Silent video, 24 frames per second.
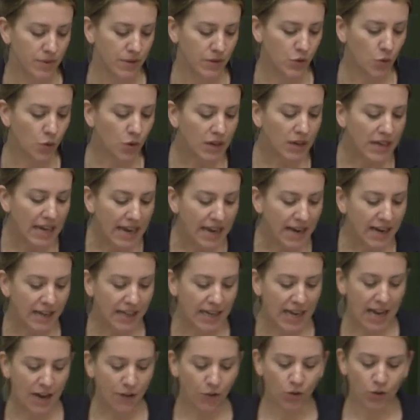So organic
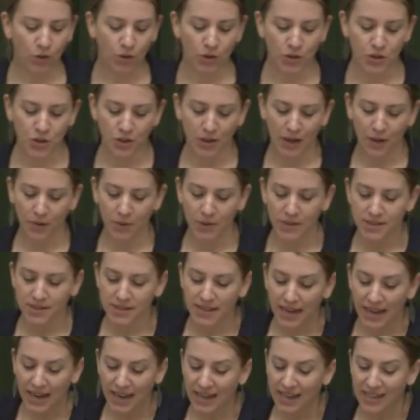agriculture, I would
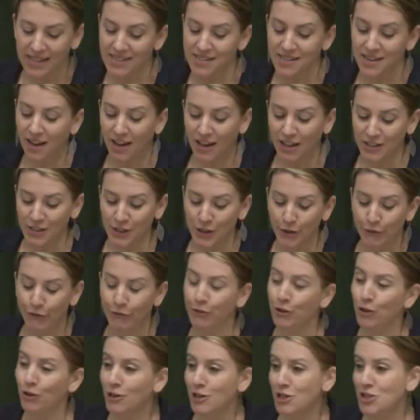say, is not
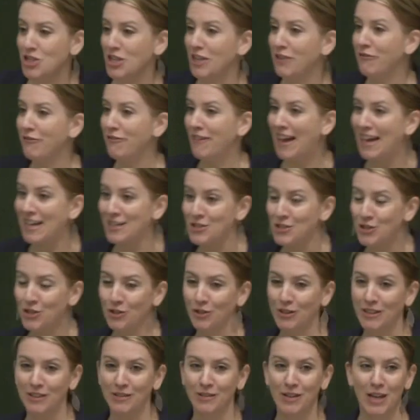flourishing
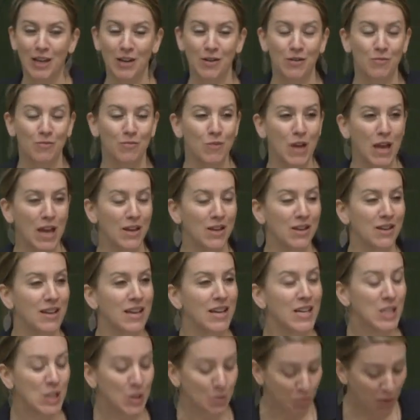faster and, and, and
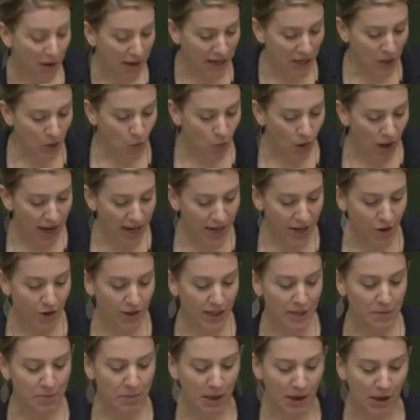spreading wider,
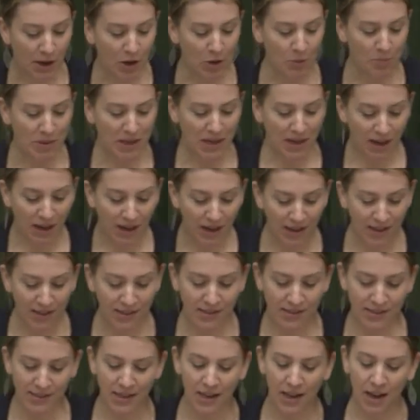in part
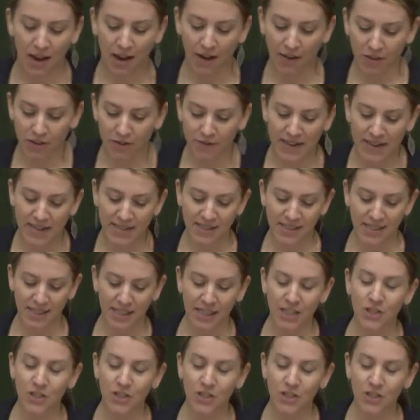because of the vested